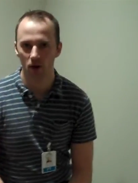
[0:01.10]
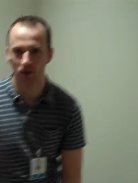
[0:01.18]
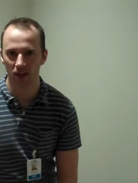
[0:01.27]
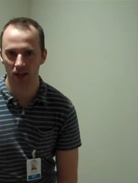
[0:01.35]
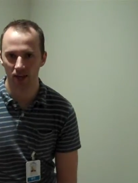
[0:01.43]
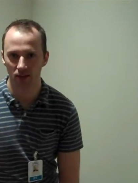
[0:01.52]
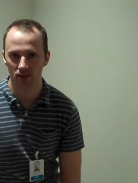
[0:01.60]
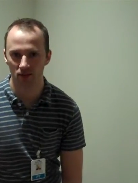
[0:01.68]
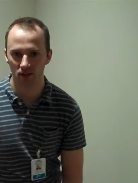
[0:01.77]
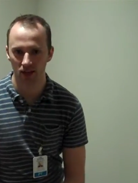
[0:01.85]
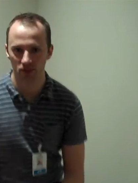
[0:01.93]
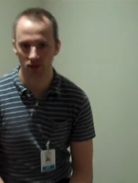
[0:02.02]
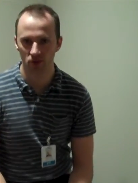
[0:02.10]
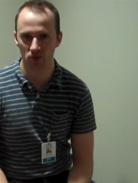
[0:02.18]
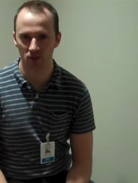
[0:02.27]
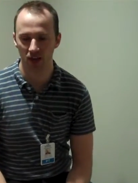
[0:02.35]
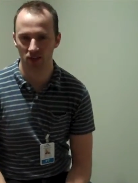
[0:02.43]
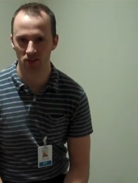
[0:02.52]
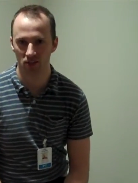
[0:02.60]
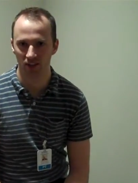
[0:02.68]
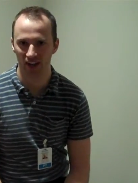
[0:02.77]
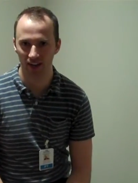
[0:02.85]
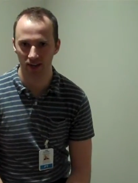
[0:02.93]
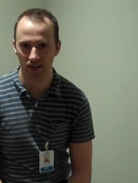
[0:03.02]
Okay, this next exercise is
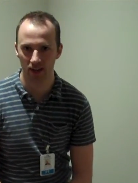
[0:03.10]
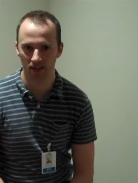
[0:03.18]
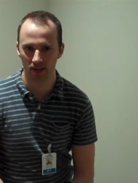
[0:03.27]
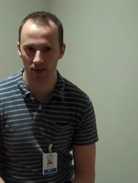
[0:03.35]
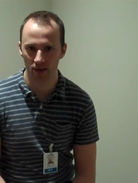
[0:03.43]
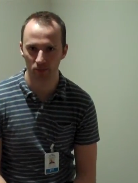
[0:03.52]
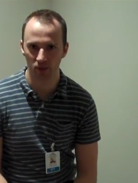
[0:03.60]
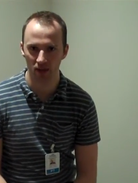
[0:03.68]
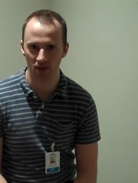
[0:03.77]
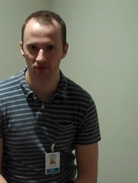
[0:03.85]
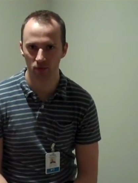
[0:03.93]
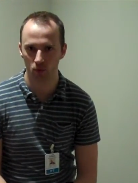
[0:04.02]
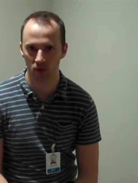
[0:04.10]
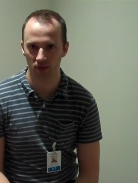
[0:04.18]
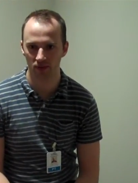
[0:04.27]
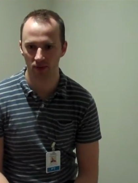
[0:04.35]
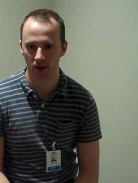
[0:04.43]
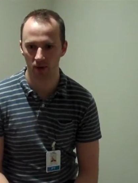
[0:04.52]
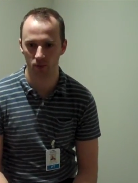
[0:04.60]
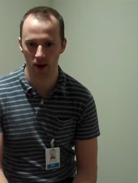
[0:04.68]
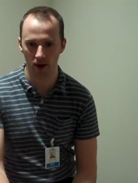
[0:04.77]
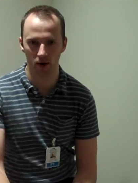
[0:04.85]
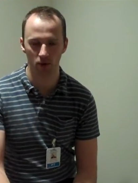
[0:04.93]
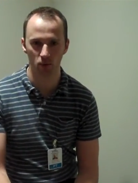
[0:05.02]
the 990 hip lift with uh,
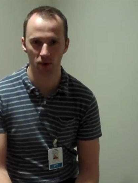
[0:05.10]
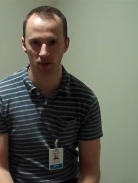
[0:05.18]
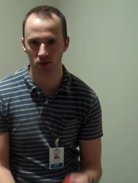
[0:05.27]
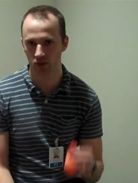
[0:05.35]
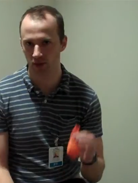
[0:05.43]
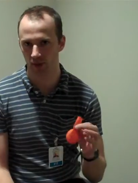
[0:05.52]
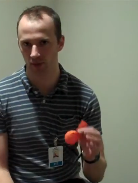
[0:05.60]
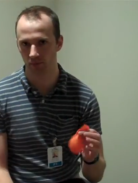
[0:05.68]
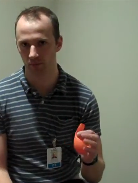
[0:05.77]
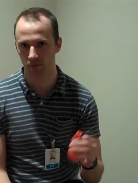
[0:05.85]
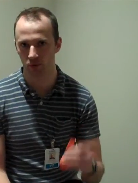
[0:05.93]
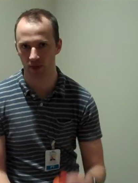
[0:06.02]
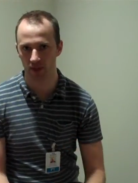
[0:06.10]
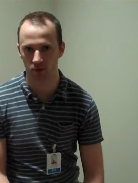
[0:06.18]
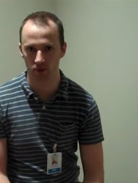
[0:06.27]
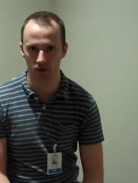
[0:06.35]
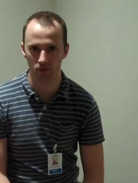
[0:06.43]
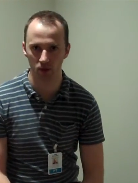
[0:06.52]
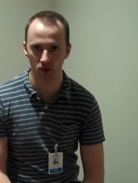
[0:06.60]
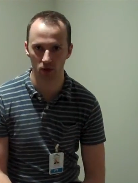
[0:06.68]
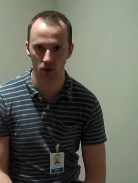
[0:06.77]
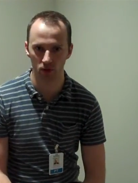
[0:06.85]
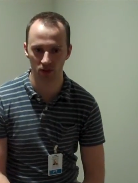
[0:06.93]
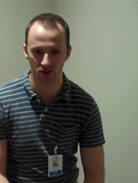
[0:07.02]
right arm reach and then breathing with the
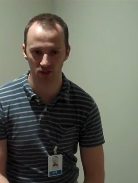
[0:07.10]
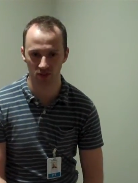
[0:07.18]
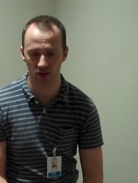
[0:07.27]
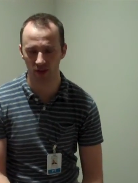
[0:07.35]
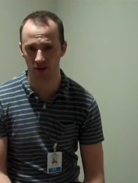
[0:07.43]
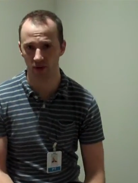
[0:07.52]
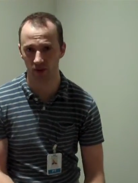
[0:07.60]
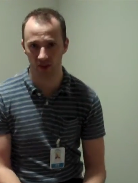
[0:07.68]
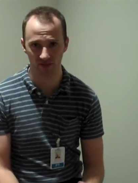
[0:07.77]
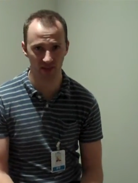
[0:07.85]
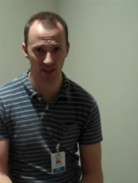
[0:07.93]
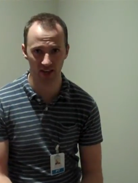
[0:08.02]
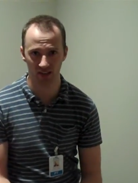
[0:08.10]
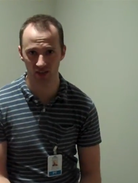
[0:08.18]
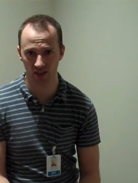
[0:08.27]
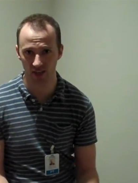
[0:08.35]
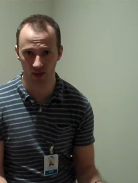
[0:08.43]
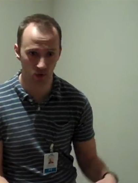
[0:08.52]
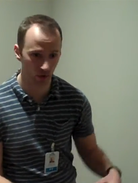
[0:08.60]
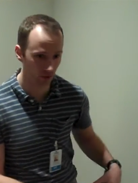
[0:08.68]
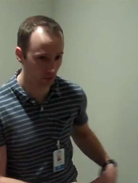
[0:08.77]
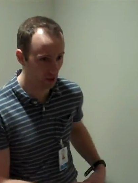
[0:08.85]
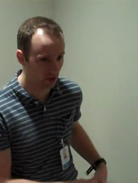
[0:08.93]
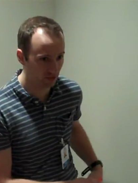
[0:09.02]
balloon. This is another left AIC
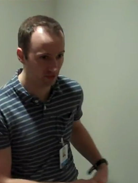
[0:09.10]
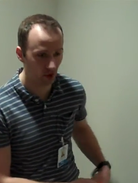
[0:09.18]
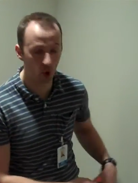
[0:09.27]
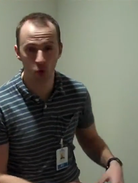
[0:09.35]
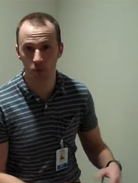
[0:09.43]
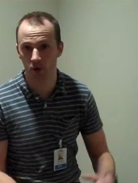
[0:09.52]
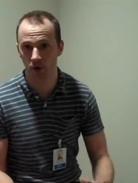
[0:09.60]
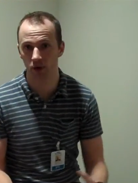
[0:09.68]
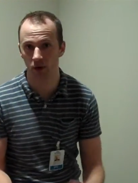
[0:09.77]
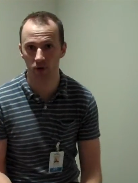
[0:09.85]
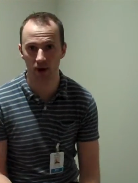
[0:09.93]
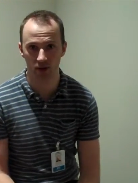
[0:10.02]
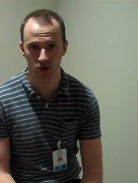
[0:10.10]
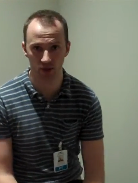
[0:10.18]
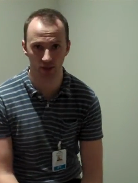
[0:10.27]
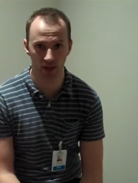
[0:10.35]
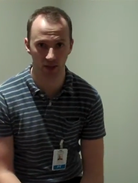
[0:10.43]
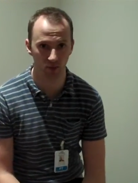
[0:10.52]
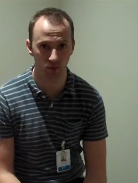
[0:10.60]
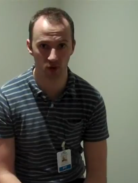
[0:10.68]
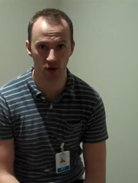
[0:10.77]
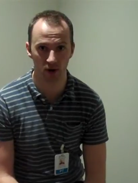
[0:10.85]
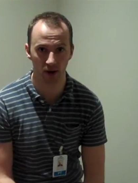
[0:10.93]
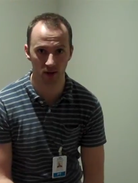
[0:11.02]
or left Ober correction that
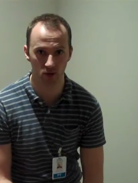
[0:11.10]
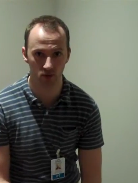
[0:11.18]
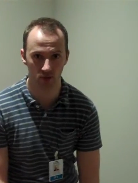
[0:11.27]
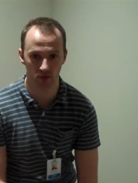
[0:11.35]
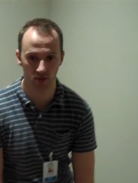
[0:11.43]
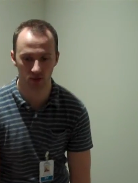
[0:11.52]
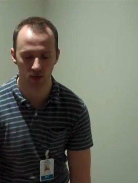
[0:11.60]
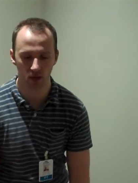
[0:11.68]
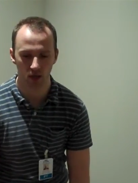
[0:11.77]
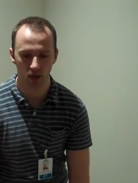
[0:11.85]
PRI uses.